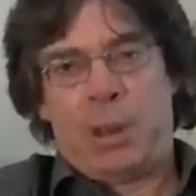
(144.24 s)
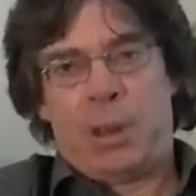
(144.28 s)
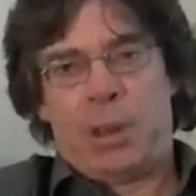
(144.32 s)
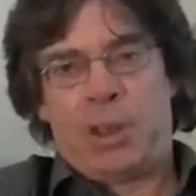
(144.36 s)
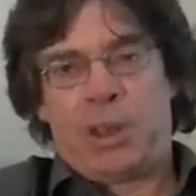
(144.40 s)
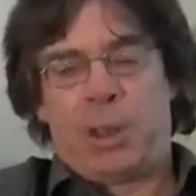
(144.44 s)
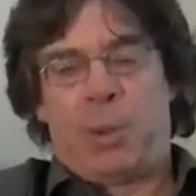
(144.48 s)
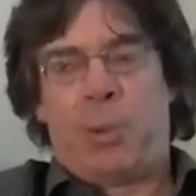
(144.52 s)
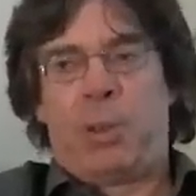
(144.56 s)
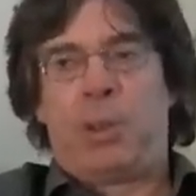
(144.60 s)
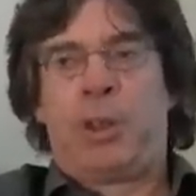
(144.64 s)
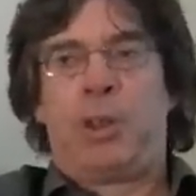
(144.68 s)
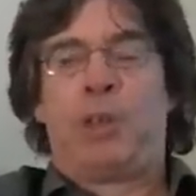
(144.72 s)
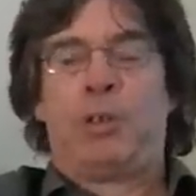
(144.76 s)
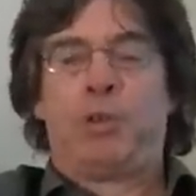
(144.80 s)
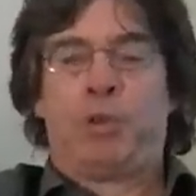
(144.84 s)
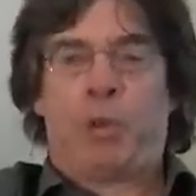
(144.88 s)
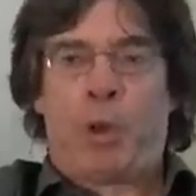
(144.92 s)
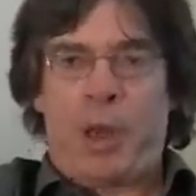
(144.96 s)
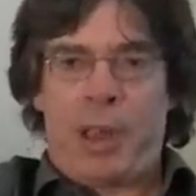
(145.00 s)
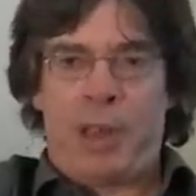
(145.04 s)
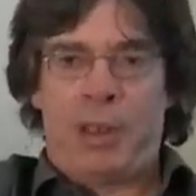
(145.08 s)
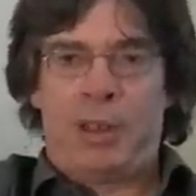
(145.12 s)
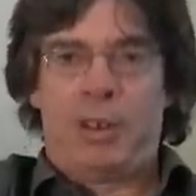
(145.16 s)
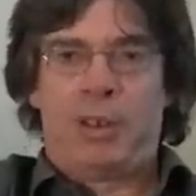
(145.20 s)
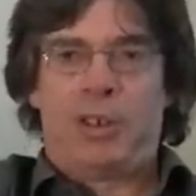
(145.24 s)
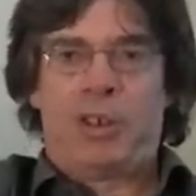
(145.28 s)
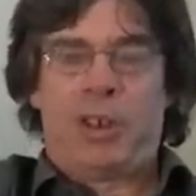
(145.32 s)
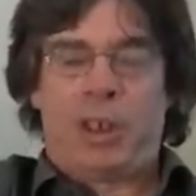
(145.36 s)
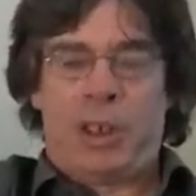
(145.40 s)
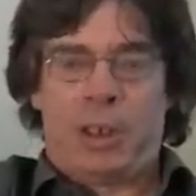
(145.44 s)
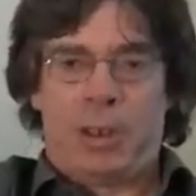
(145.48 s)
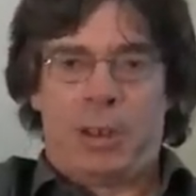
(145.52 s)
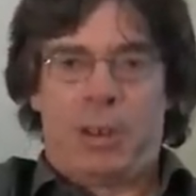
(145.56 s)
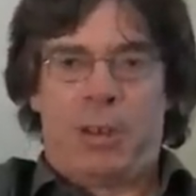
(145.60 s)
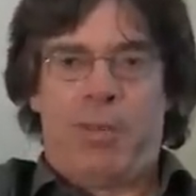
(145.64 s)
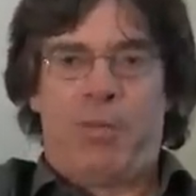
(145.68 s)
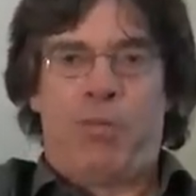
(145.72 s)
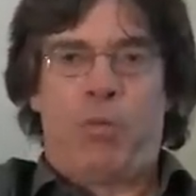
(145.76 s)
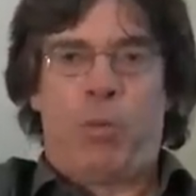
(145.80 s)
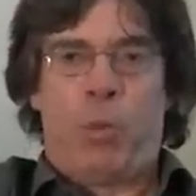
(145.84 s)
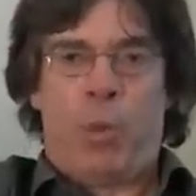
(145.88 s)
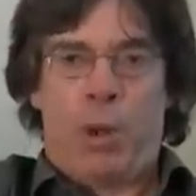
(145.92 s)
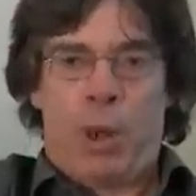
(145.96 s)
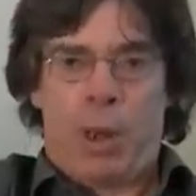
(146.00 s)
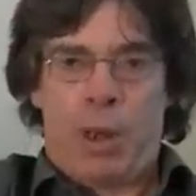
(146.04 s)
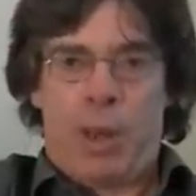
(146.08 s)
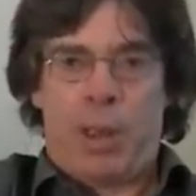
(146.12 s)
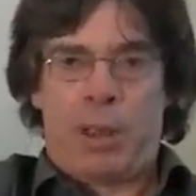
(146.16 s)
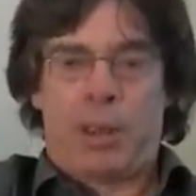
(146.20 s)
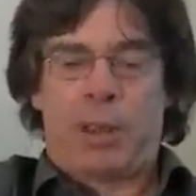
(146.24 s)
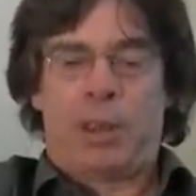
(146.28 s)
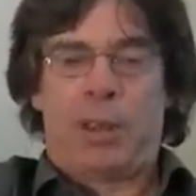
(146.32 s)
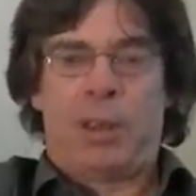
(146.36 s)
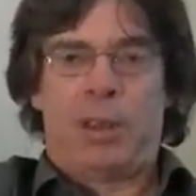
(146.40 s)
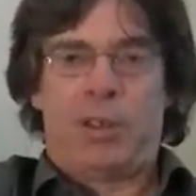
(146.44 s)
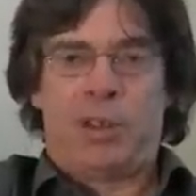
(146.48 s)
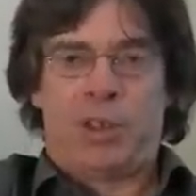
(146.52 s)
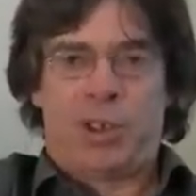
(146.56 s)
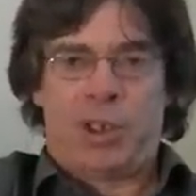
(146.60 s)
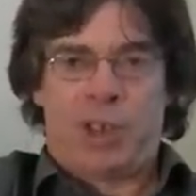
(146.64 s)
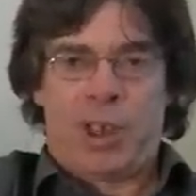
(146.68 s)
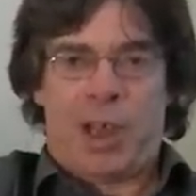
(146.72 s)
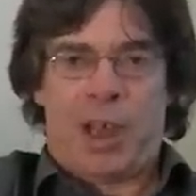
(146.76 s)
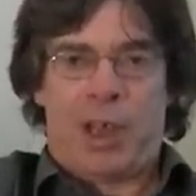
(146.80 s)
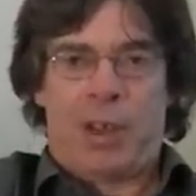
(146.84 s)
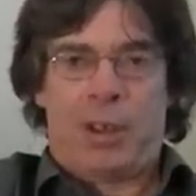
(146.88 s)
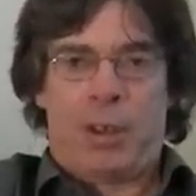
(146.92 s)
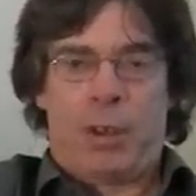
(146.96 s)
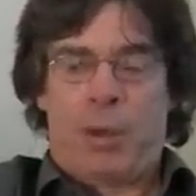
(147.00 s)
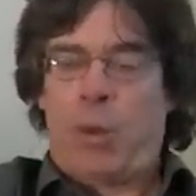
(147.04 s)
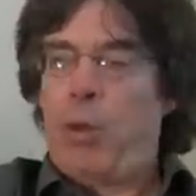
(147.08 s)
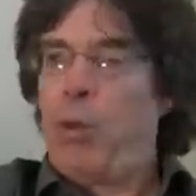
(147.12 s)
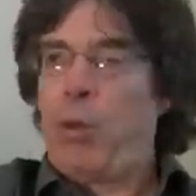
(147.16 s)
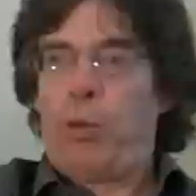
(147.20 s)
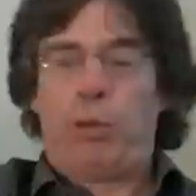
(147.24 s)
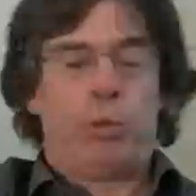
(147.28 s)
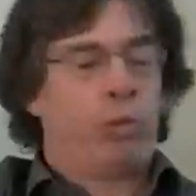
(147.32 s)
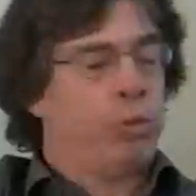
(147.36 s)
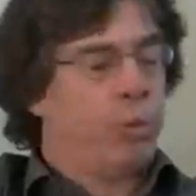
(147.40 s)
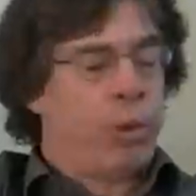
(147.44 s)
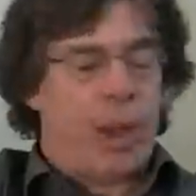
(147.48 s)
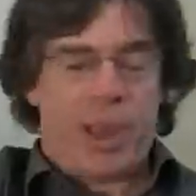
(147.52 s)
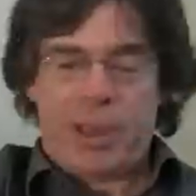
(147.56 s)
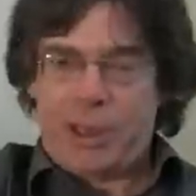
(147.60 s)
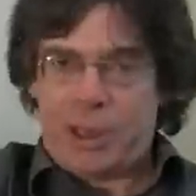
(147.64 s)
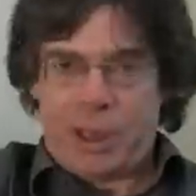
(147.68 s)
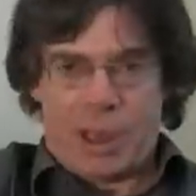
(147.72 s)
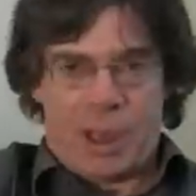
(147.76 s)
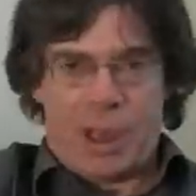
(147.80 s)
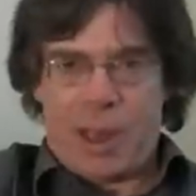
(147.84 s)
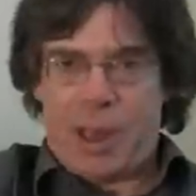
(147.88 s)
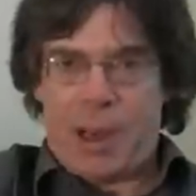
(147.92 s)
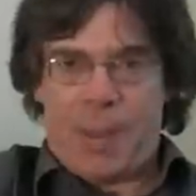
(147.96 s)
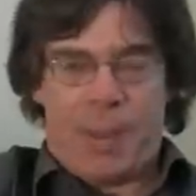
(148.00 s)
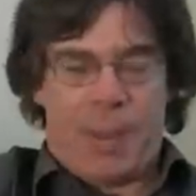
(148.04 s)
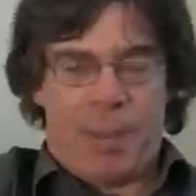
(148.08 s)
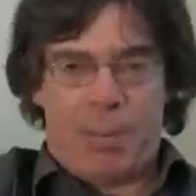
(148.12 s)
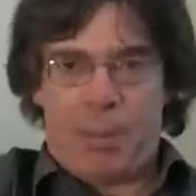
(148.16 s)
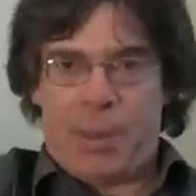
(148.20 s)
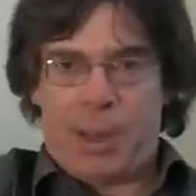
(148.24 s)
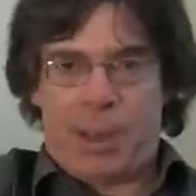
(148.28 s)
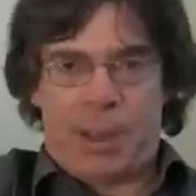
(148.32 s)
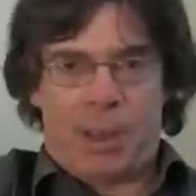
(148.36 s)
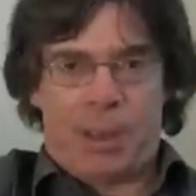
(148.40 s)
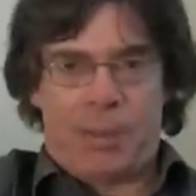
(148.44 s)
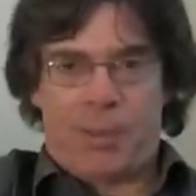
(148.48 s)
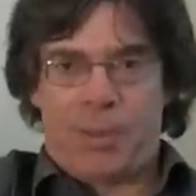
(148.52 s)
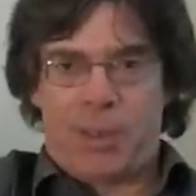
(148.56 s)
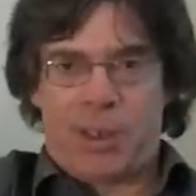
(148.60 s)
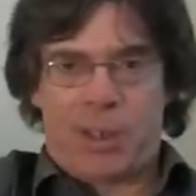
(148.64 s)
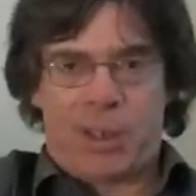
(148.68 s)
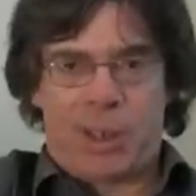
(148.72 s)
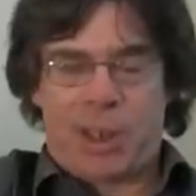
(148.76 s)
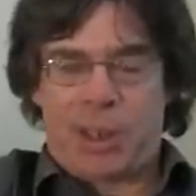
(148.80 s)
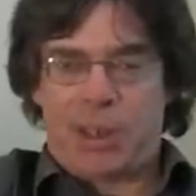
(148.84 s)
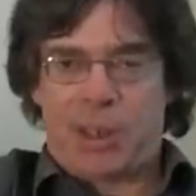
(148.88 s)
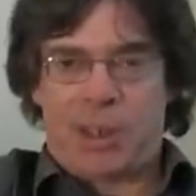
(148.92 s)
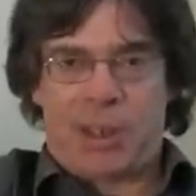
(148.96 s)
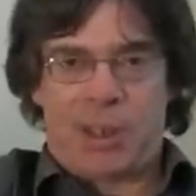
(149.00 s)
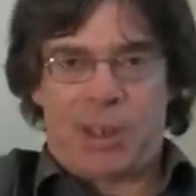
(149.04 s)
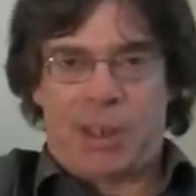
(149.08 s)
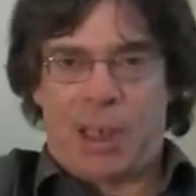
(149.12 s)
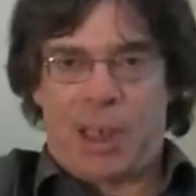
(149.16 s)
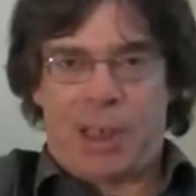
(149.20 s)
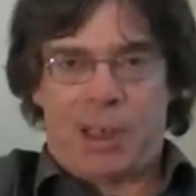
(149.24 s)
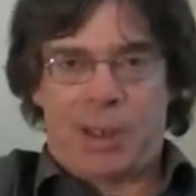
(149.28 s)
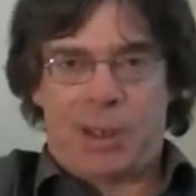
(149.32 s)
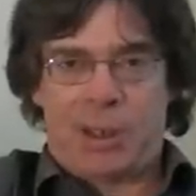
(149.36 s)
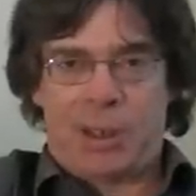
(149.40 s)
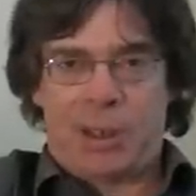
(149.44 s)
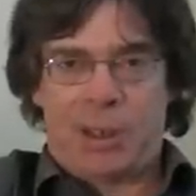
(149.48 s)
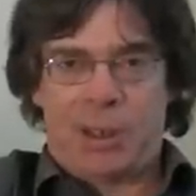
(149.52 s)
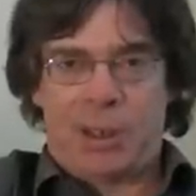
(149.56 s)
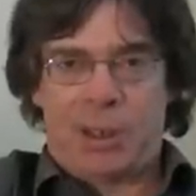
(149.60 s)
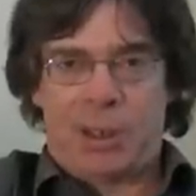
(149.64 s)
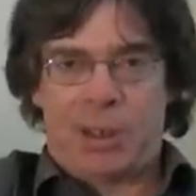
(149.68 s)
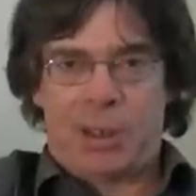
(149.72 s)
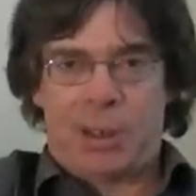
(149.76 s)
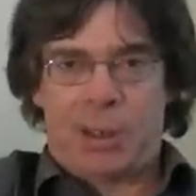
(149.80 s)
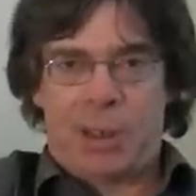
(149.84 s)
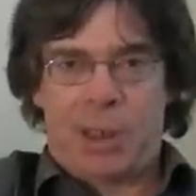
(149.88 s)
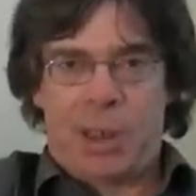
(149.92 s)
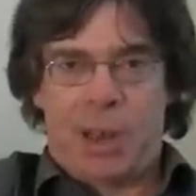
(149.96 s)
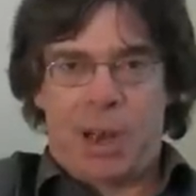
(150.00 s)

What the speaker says: So a great deal of work is done already in the middle of the 1680s,